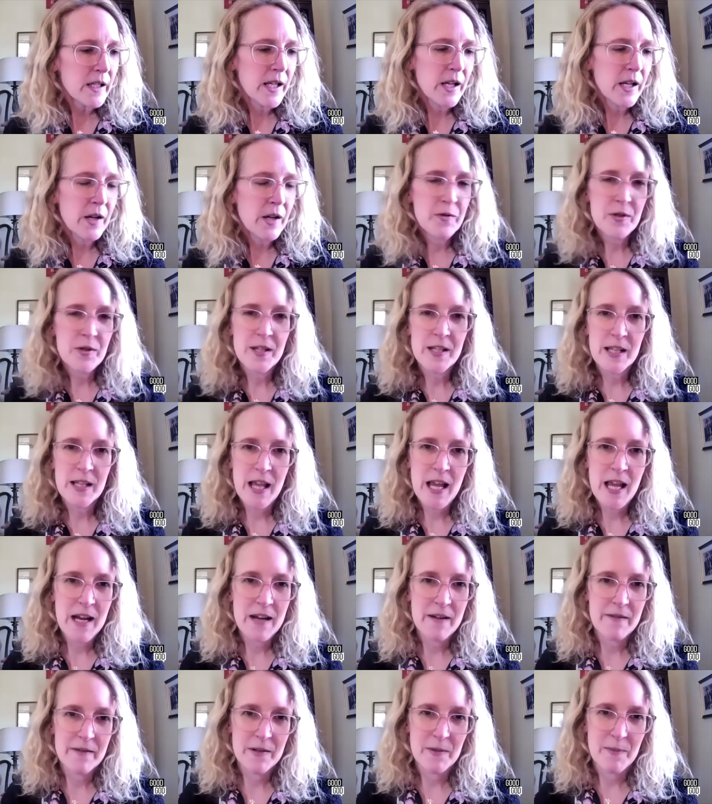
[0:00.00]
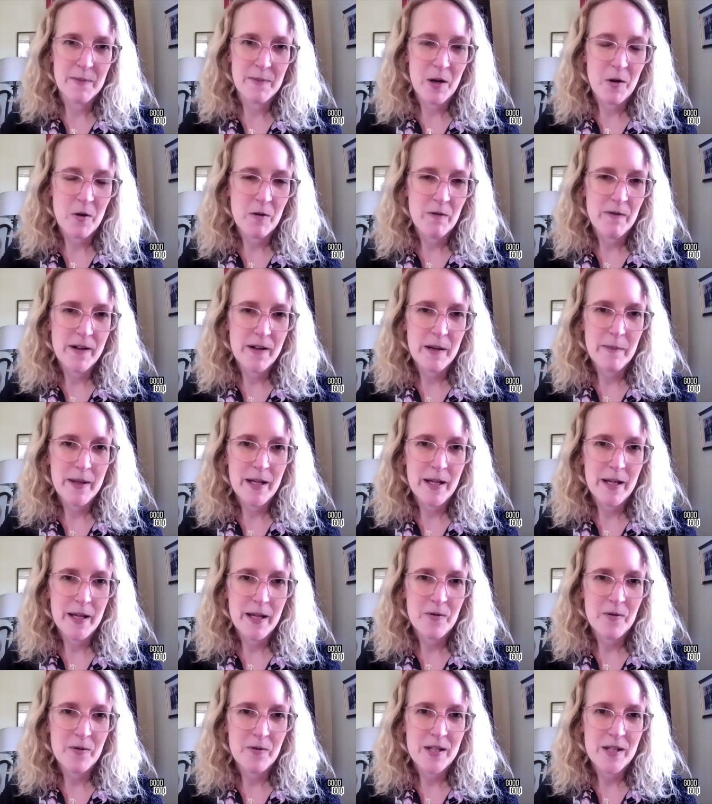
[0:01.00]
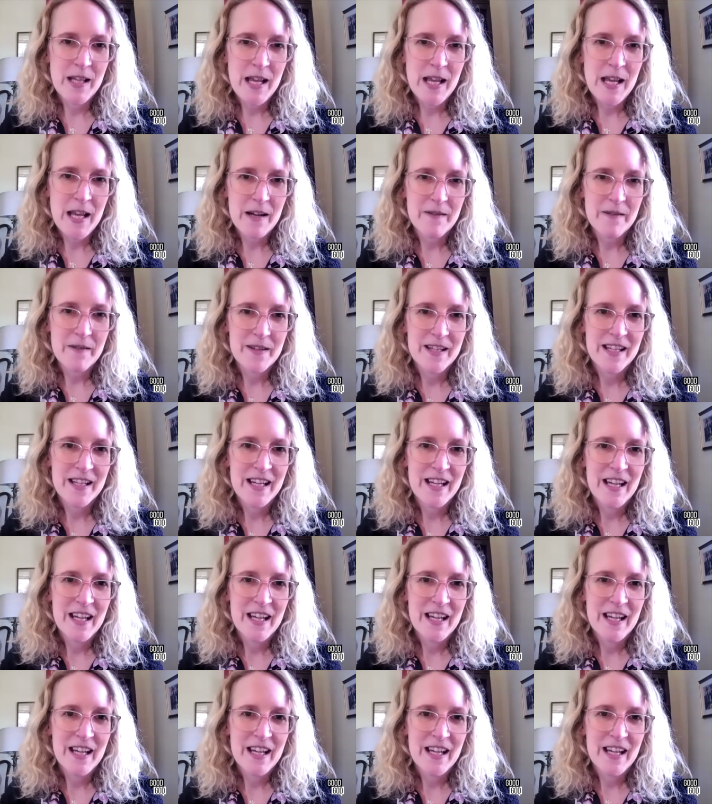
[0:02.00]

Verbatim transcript: owned slaves. My whole family owned slaves.